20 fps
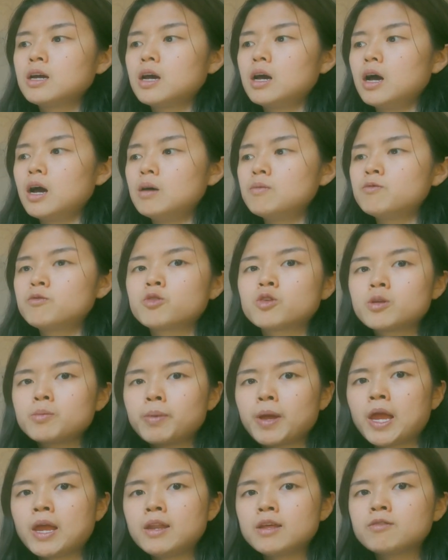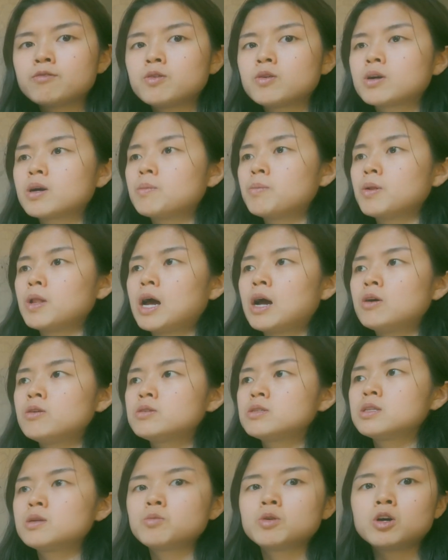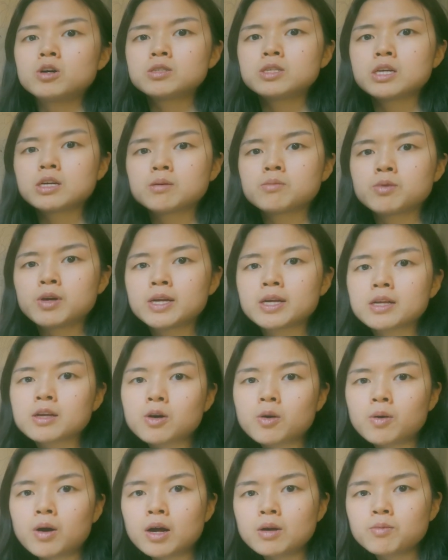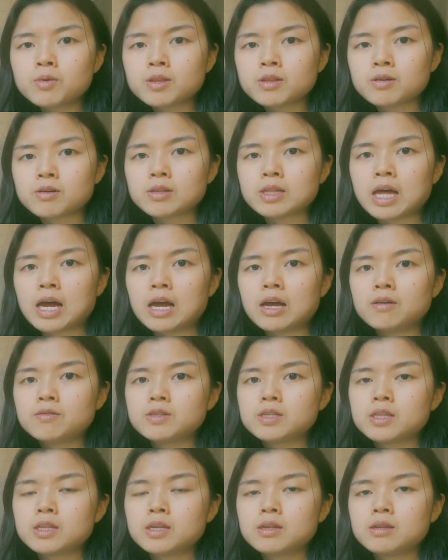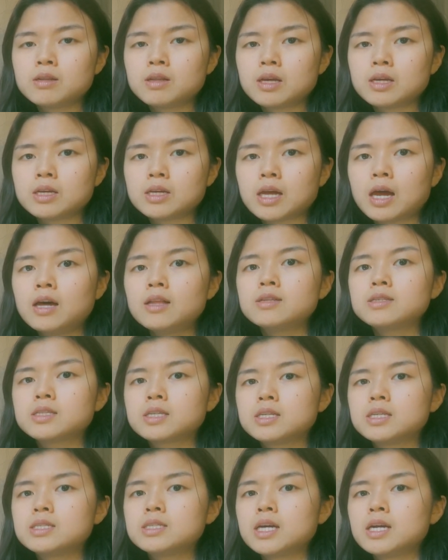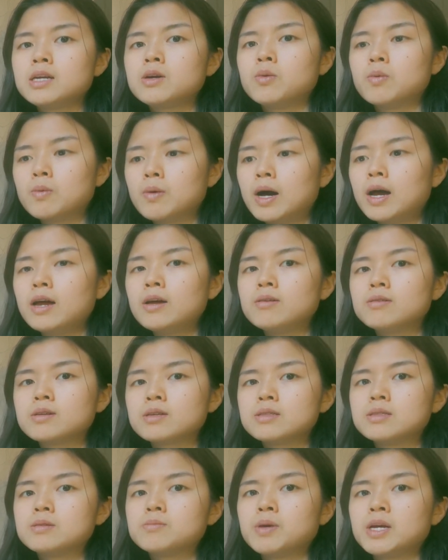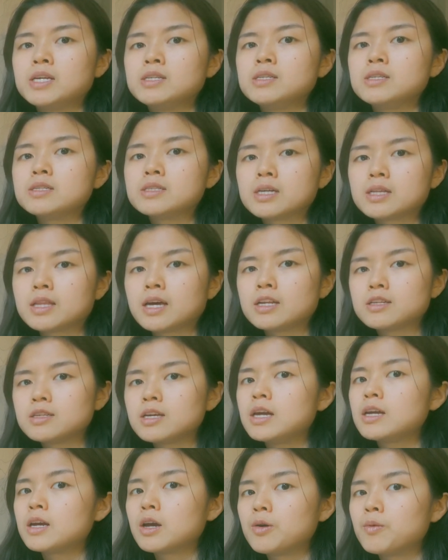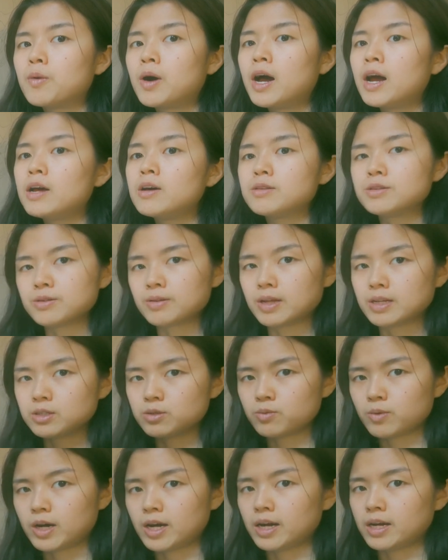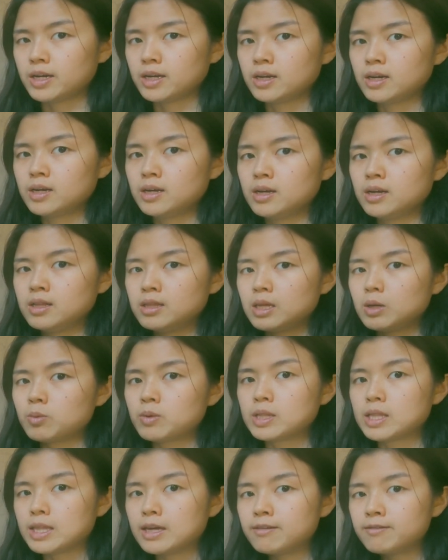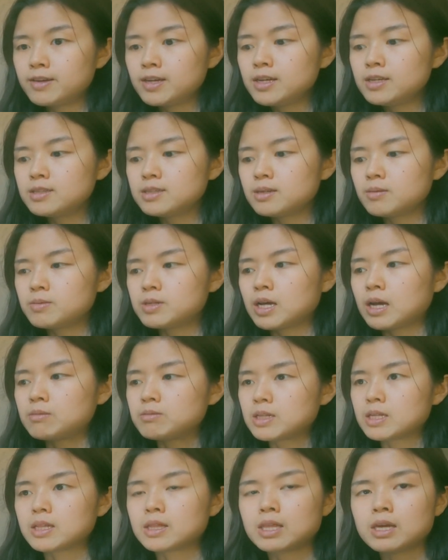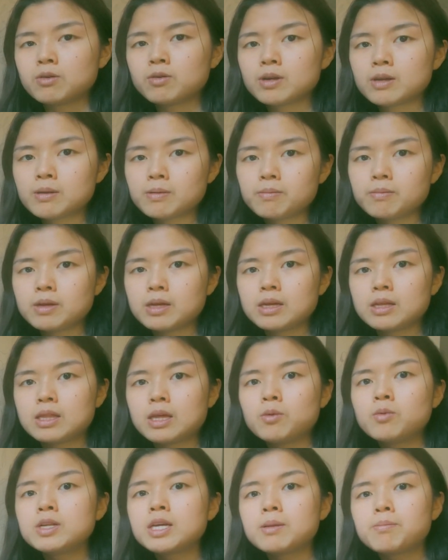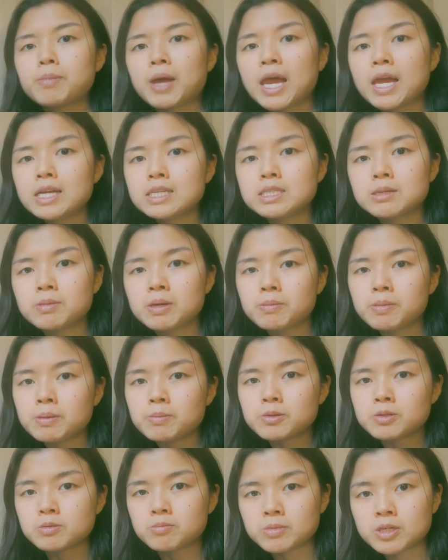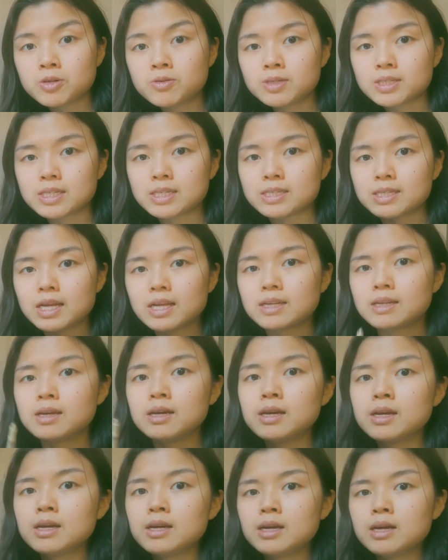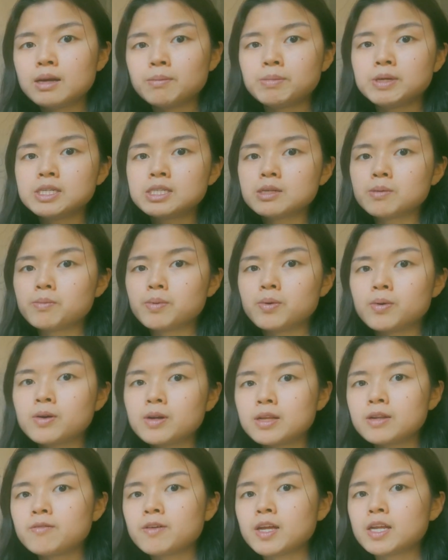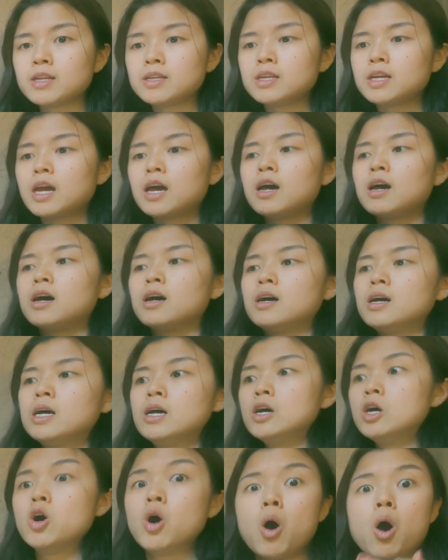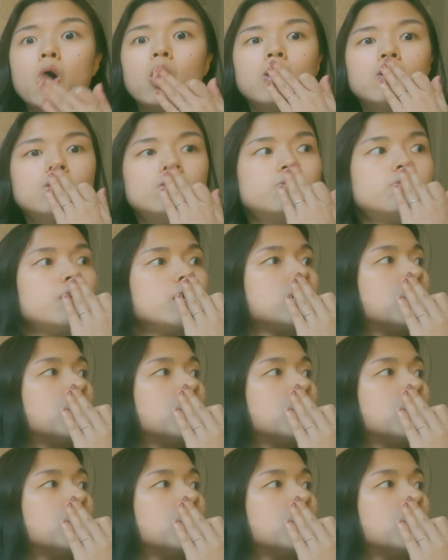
for the painting for a couple hours, and then we all take a break and go on with our lives. And then like, yeah, this is gonna take a while because paintings like that take a while, so that's why they would live in sometimes. Like they would get paid to be people's muses and be supported. And yeah, oh my